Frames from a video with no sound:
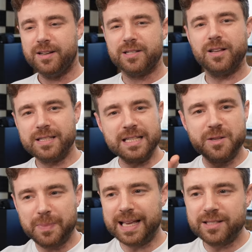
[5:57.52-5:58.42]
Starting
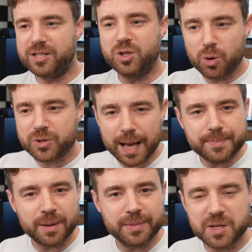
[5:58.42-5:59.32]
to begin to
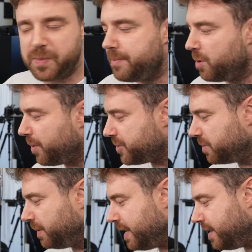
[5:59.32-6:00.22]
doorstep some of these people,
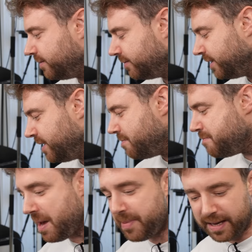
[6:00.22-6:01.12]
possibly.
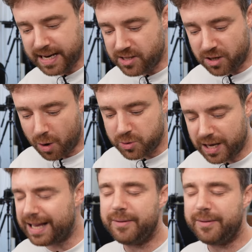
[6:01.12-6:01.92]
Maybe I need to go to...